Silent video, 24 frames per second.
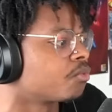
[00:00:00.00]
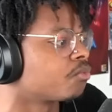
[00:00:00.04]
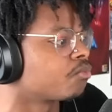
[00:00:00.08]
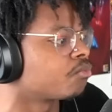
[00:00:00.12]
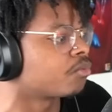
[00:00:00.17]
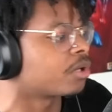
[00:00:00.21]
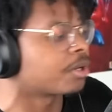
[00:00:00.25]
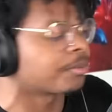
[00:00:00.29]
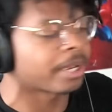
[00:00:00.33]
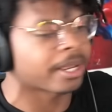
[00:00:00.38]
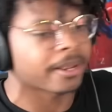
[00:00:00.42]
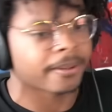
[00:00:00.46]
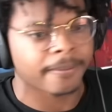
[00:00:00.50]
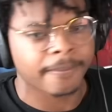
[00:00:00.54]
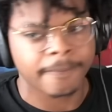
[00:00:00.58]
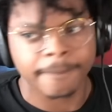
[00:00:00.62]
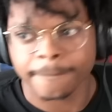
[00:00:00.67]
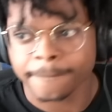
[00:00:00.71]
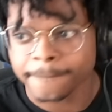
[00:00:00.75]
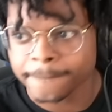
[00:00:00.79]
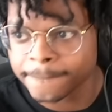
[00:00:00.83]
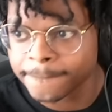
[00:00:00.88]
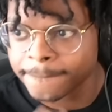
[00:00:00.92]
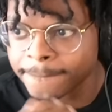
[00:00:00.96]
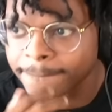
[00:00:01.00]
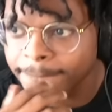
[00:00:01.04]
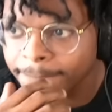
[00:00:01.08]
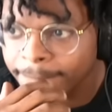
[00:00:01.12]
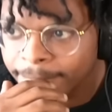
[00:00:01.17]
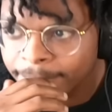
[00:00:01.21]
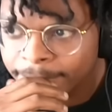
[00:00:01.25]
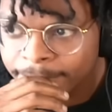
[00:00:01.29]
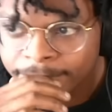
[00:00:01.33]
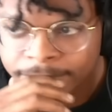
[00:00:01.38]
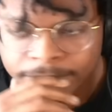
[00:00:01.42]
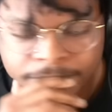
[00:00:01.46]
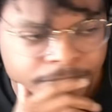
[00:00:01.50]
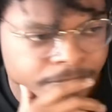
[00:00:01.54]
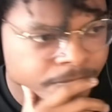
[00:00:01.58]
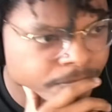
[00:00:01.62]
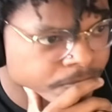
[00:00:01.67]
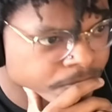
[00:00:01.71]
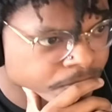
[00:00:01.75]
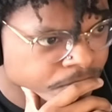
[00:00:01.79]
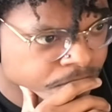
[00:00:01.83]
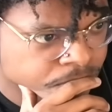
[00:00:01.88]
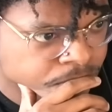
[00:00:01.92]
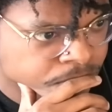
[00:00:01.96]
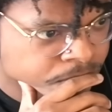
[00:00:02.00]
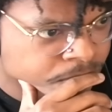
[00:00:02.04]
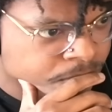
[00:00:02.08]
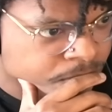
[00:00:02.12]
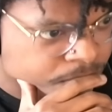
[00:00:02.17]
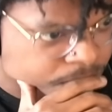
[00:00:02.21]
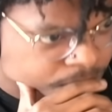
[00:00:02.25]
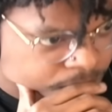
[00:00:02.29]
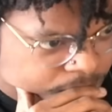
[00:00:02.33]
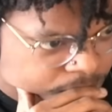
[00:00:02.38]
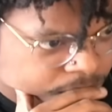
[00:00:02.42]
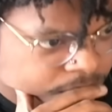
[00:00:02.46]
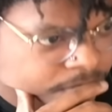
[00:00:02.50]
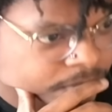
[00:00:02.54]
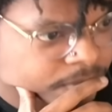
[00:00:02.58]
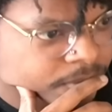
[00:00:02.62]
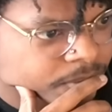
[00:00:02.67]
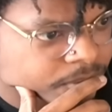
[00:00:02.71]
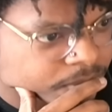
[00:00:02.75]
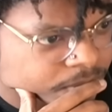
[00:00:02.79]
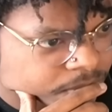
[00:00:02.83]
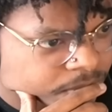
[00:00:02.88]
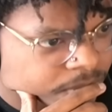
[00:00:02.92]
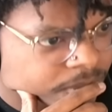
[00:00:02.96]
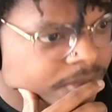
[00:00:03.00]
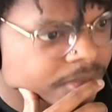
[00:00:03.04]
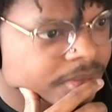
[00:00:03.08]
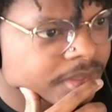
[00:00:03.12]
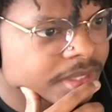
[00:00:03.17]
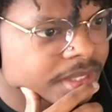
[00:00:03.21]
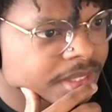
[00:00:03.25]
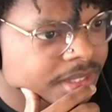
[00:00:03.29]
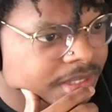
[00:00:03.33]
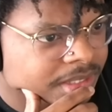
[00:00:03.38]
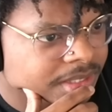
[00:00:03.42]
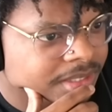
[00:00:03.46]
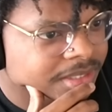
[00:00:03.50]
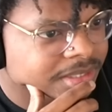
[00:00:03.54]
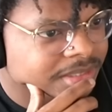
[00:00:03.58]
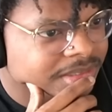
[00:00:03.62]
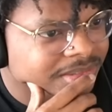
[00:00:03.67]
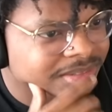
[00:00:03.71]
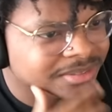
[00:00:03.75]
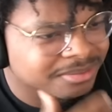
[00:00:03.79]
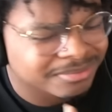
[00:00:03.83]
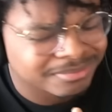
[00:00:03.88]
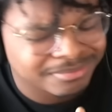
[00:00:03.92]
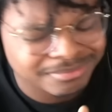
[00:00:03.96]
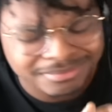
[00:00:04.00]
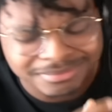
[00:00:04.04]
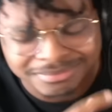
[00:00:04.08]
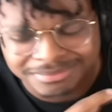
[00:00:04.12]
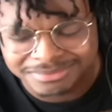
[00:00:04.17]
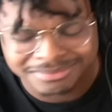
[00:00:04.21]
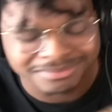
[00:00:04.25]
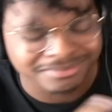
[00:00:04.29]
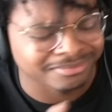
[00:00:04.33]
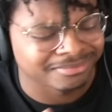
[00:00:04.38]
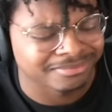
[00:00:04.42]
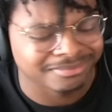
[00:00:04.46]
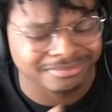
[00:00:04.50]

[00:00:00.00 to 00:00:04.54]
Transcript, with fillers: Run it back. Yeah. All right, here we go. Verse,